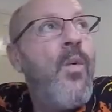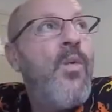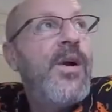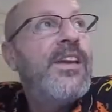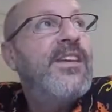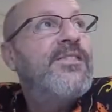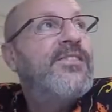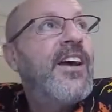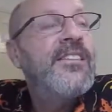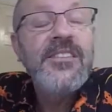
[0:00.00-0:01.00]

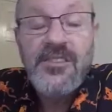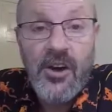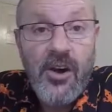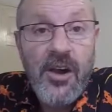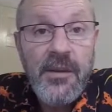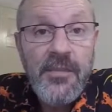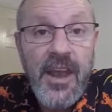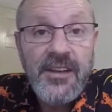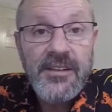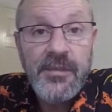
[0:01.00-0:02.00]
we've done the time
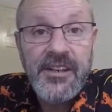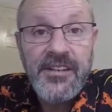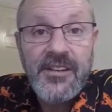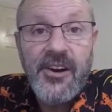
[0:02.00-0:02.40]
and committed the